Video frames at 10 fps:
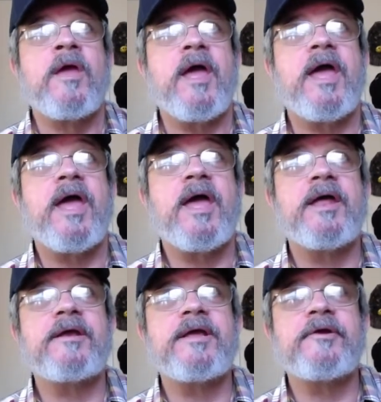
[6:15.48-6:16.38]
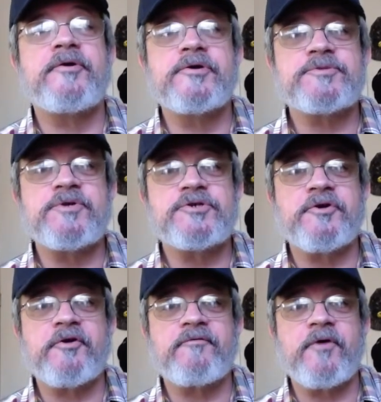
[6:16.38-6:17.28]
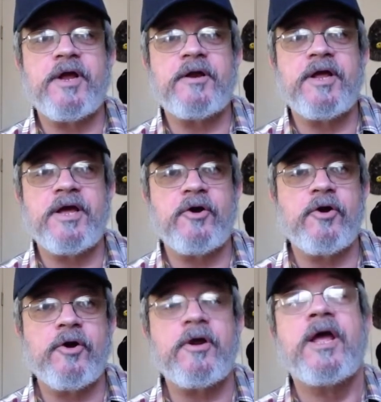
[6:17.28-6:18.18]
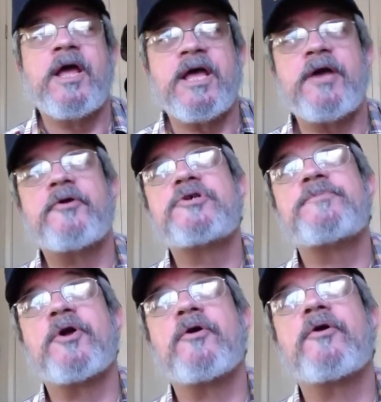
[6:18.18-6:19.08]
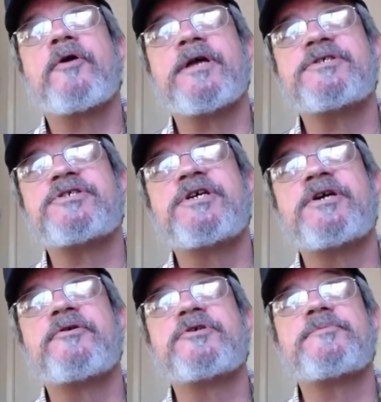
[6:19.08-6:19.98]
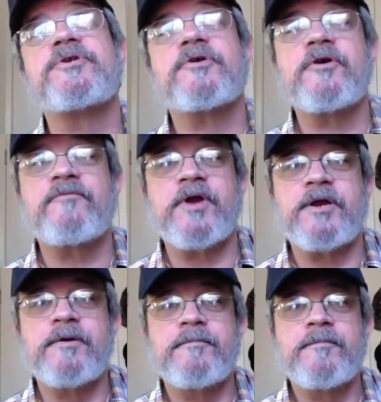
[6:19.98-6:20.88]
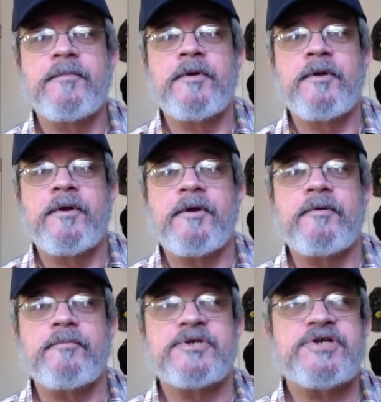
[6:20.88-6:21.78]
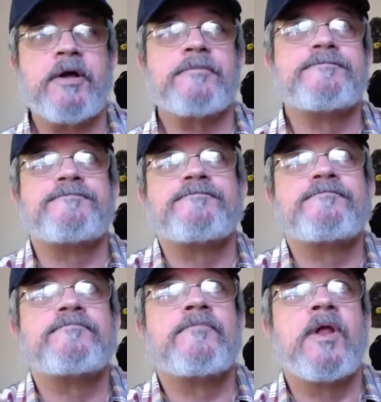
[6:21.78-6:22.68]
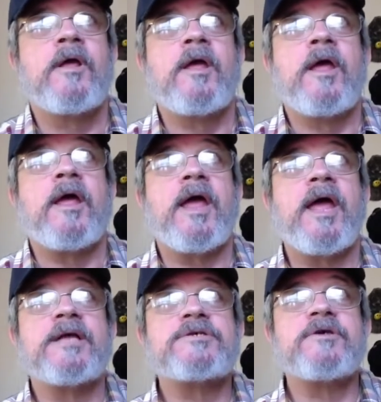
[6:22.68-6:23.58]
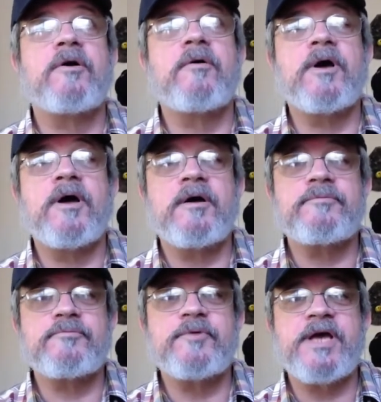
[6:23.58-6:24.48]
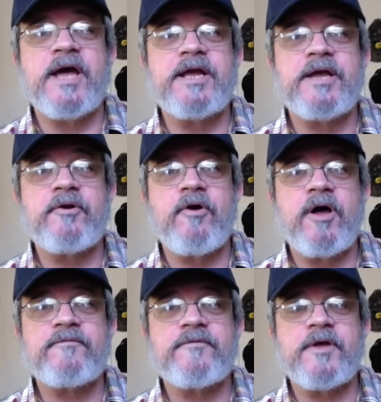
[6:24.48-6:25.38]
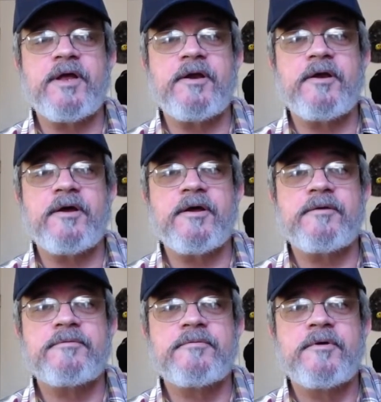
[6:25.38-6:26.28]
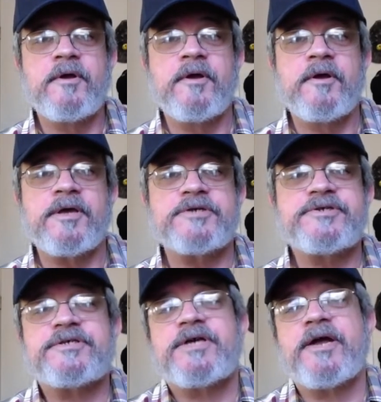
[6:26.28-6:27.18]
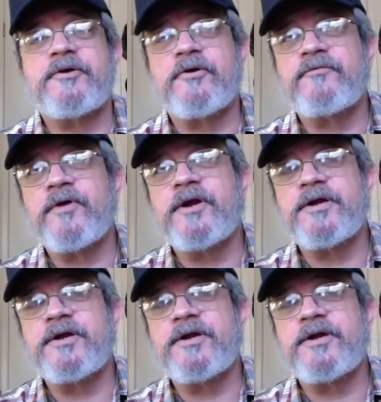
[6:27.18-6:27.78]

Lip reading: And he introduced me to her friend. He introduced me to her, and she introduced me to her friend, Michelle. And so we kind of hit it off, and guess I had a girlfriend.